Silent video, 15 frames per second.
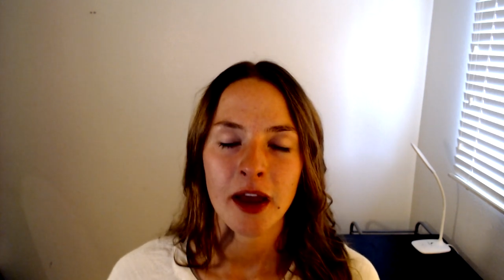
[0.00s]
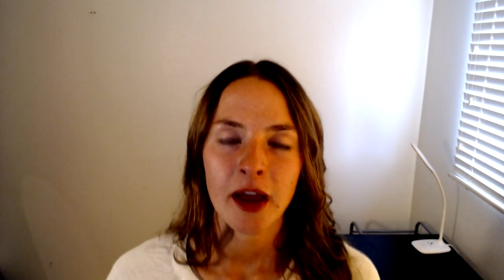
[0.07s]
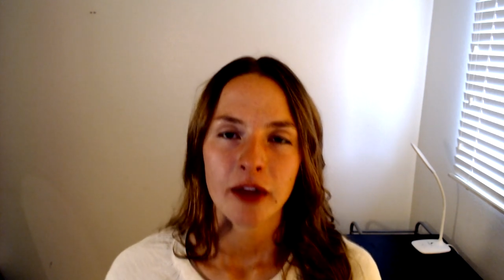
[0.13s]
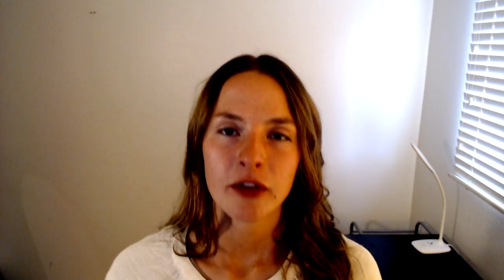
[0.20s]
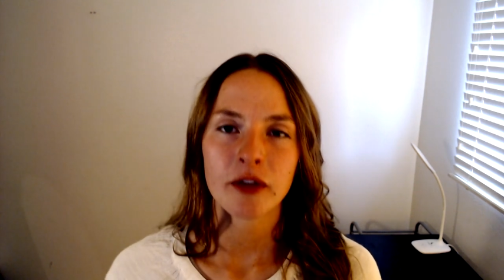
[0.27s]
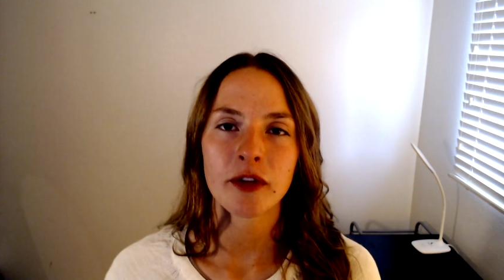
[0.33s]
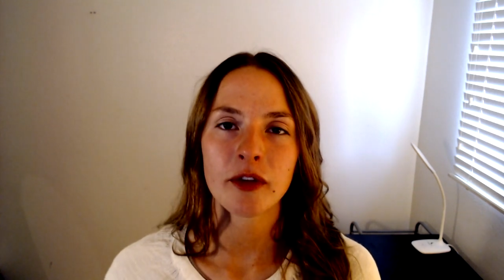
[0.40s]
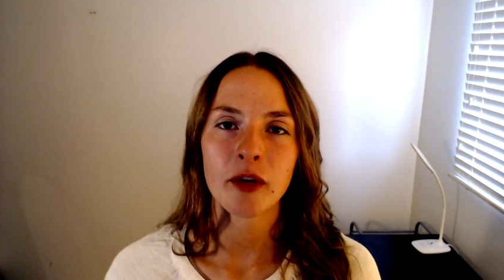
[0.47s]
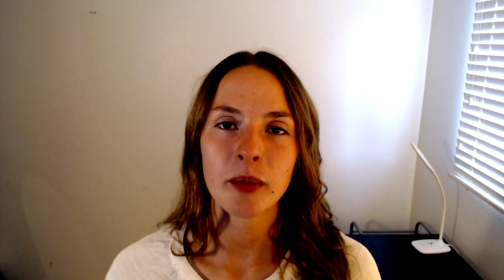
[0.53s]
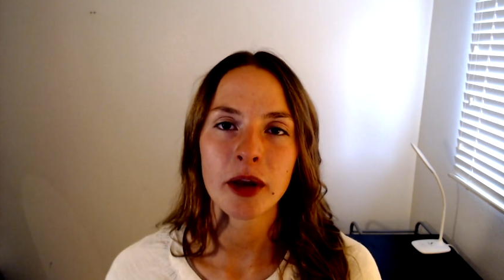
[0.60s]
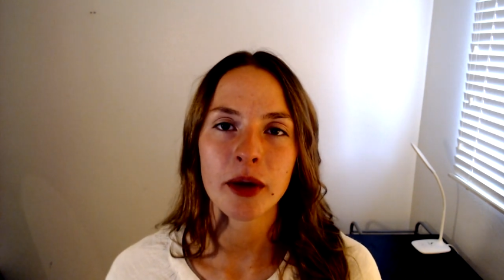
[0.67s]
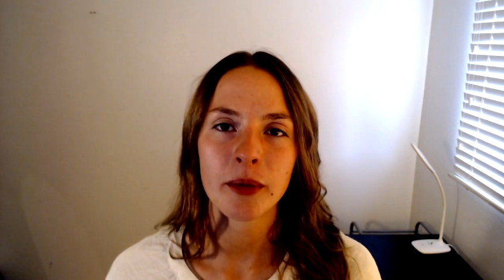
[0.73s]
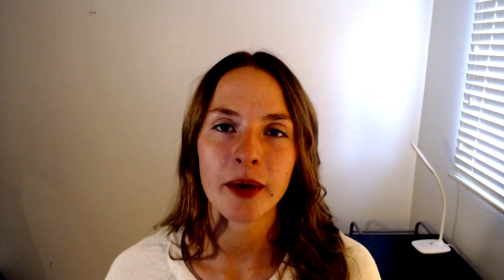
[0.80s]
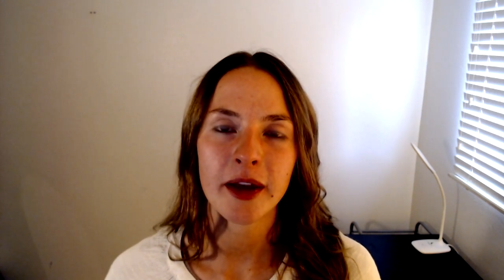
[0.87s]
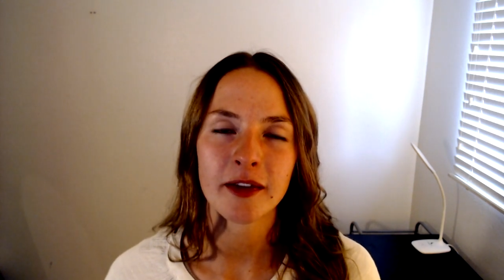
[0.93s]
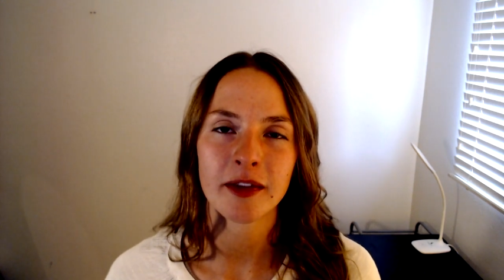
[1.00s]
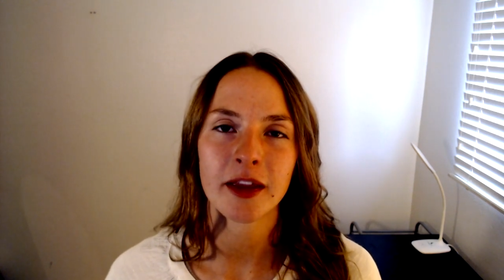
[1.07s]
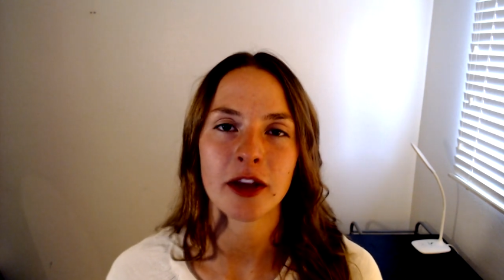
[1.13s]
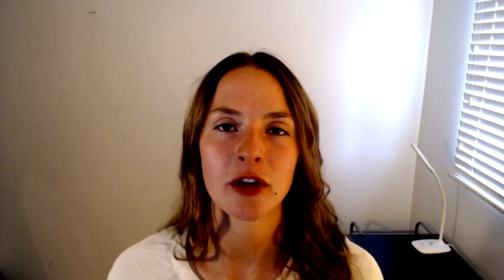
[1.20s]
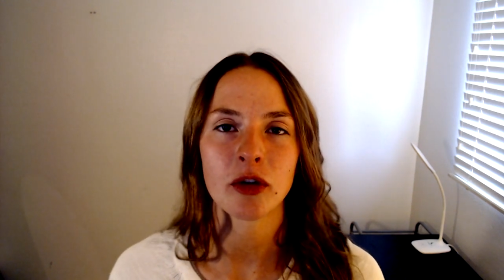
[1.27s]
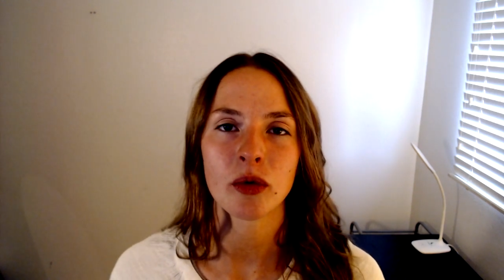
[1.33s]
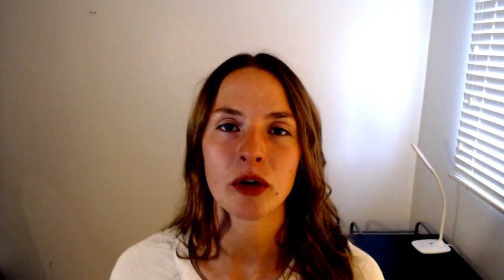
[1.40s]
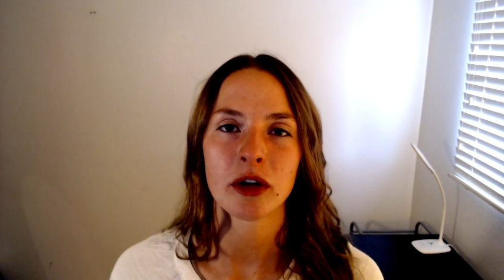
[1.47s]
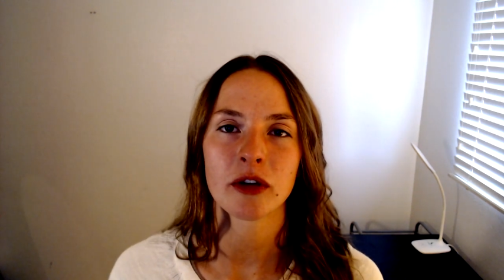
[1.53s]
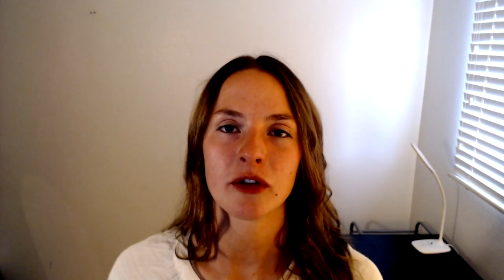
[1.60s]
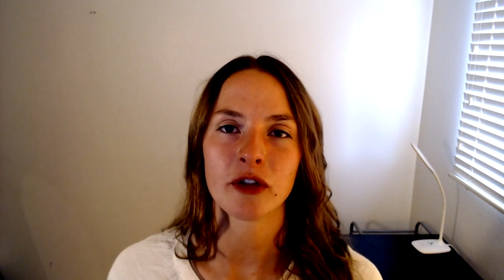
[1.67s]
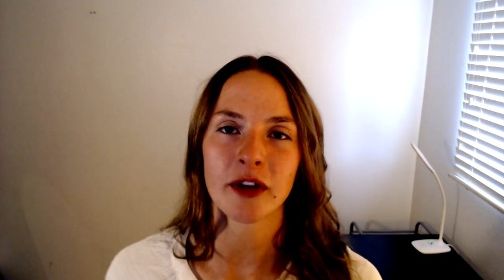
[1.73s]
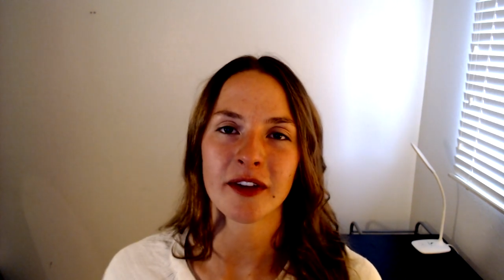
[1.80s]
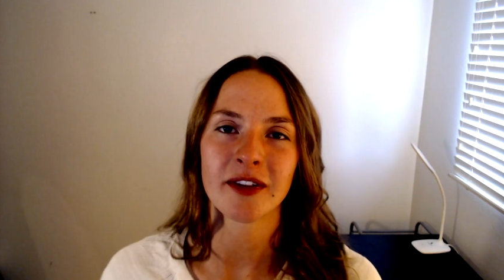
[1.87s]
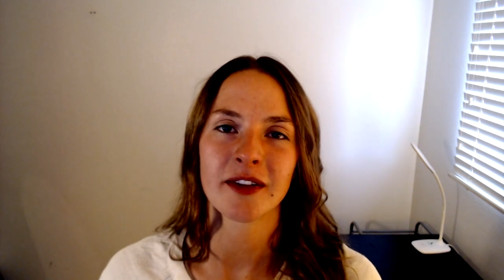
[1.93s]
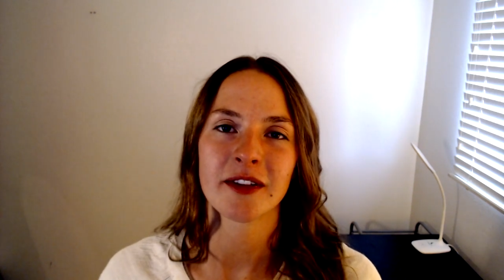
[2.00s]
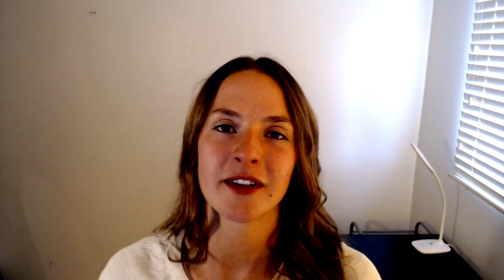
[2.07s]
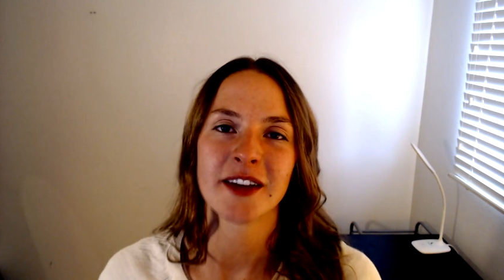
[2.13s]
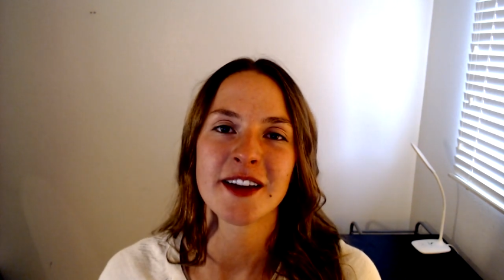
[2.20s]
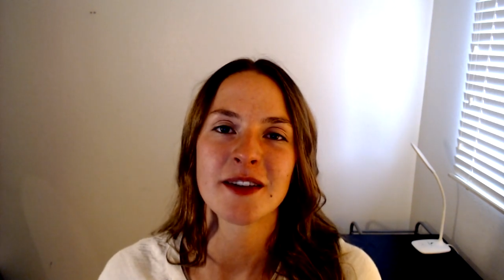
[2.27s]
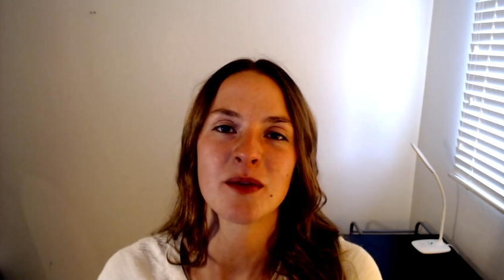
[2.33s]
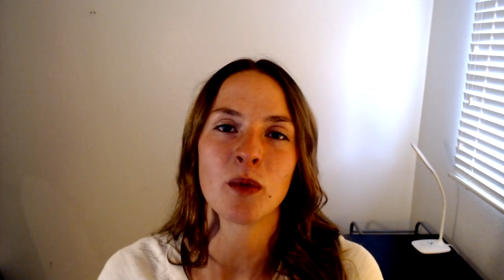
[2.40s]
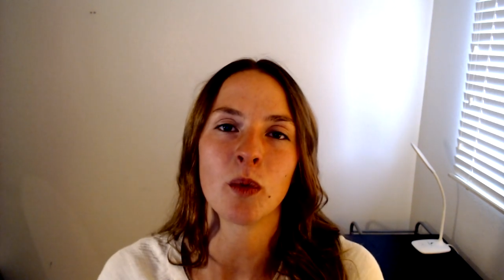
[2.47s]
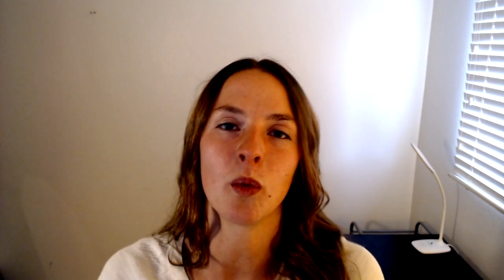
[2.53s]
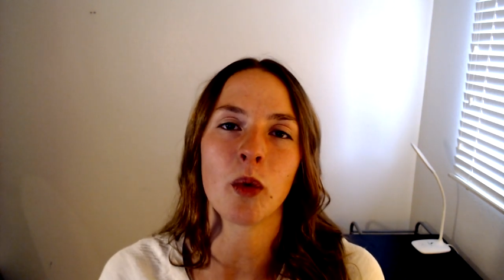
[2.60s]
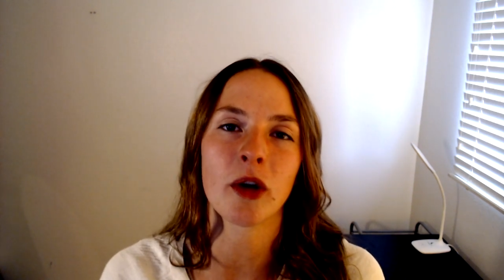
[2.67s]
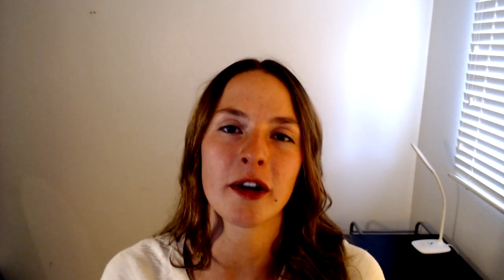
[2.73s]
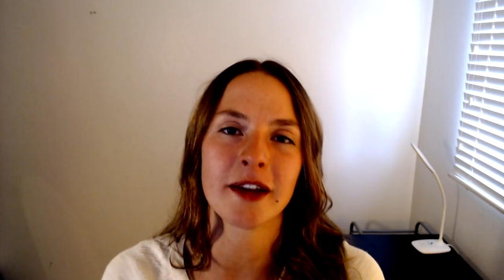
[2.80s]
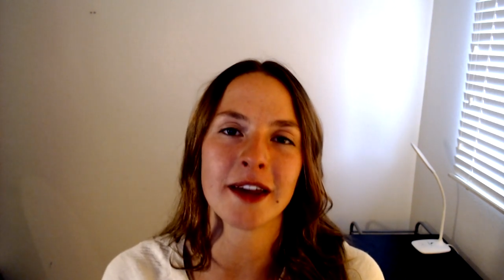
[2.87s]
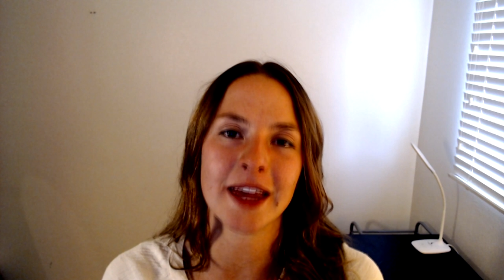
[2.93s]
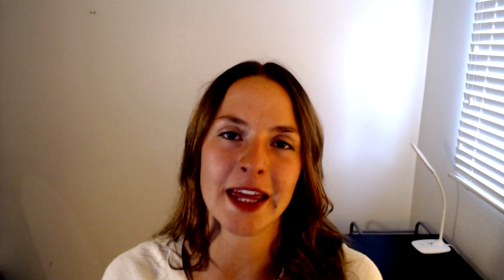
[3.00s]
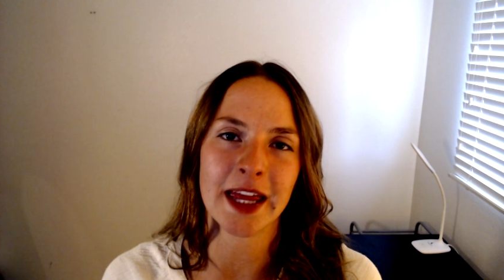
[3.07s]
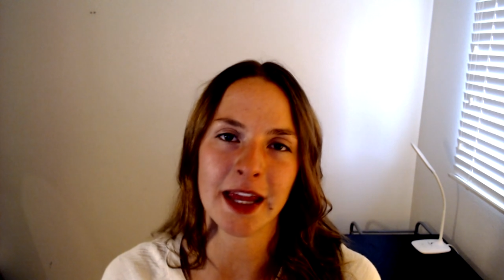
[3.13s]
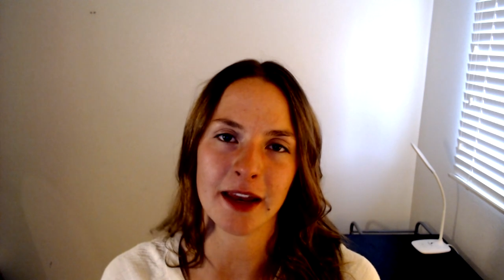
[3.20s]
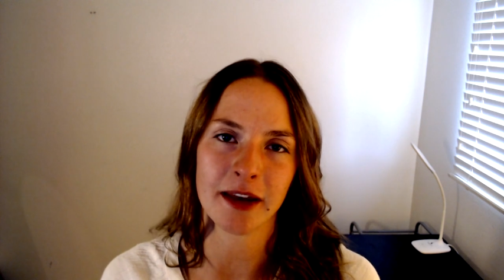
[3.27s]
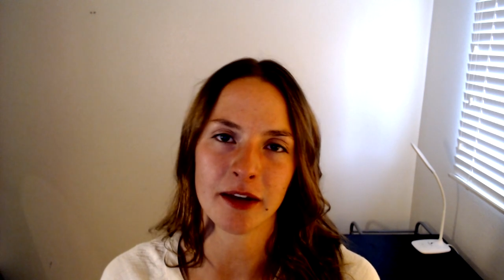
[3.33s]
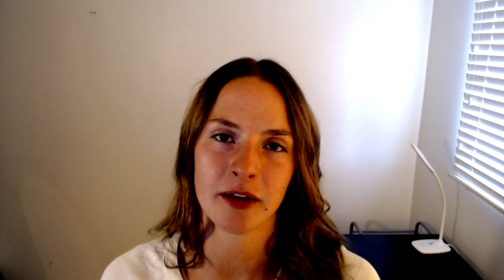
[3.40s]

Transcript: There's so many ways that you could just work in,